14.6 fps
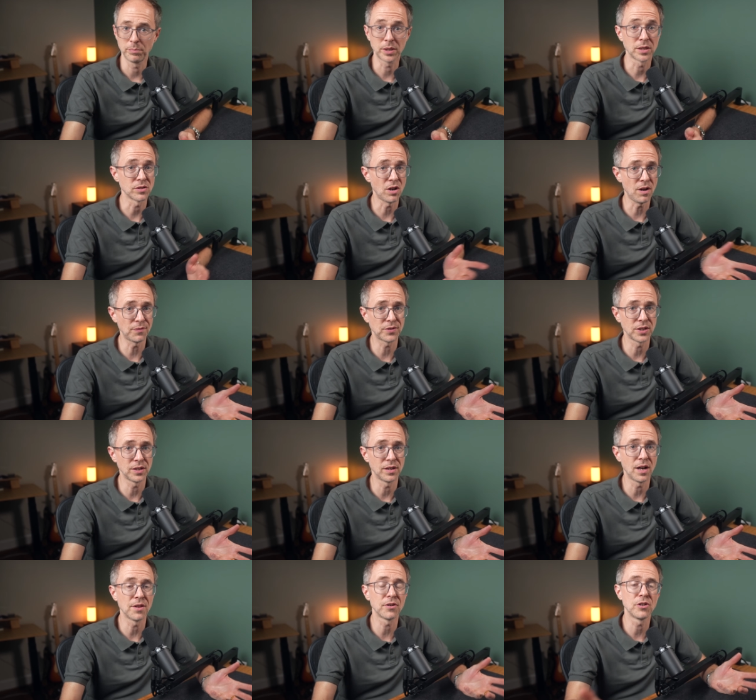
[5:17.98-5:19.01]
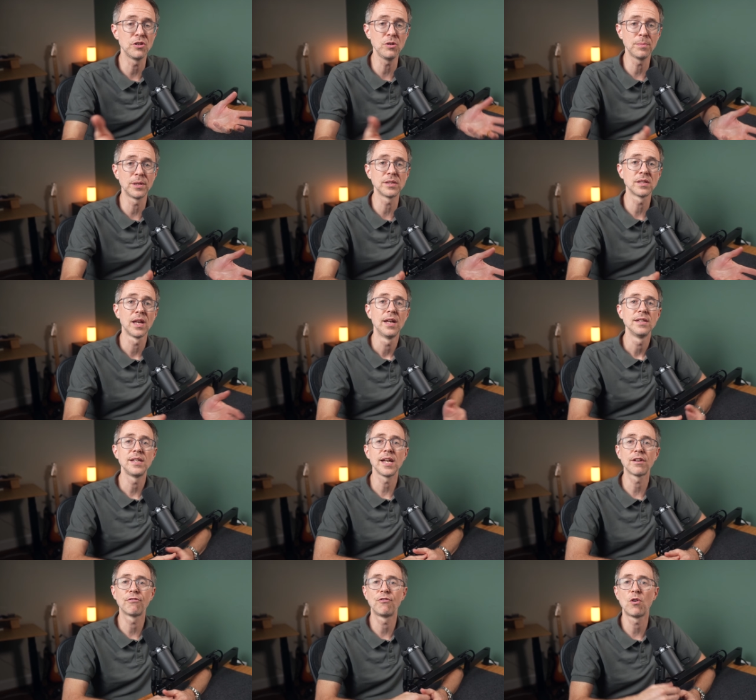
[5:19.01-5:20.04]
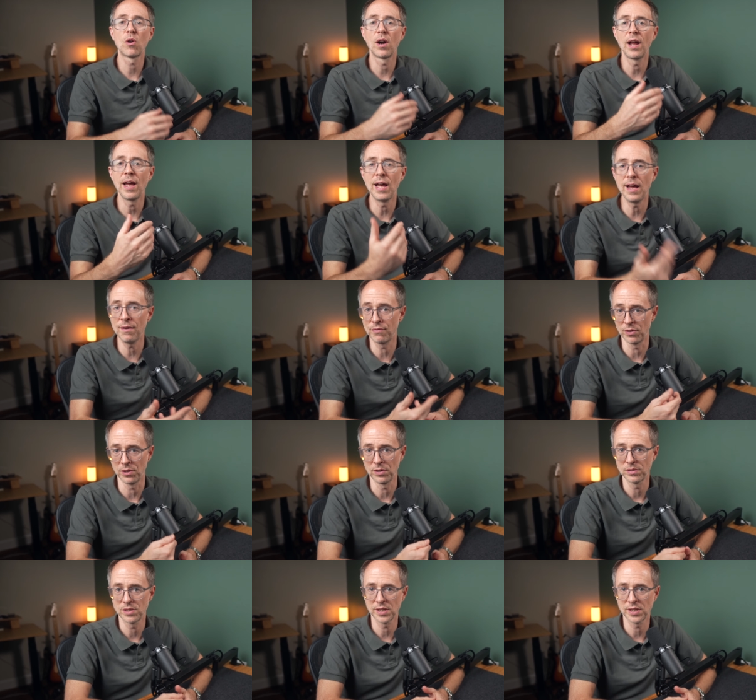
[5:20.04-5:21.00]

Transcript: because often other humans take forever